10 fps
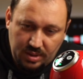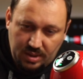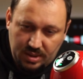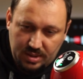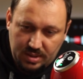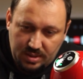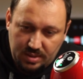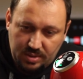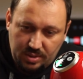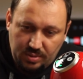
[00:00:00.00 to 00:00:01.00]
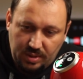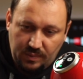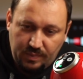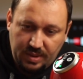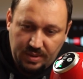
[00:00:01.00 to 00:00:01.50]
glass, you'll
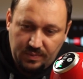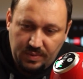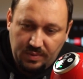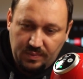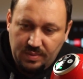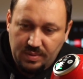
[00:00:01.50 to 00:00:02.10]
have better view.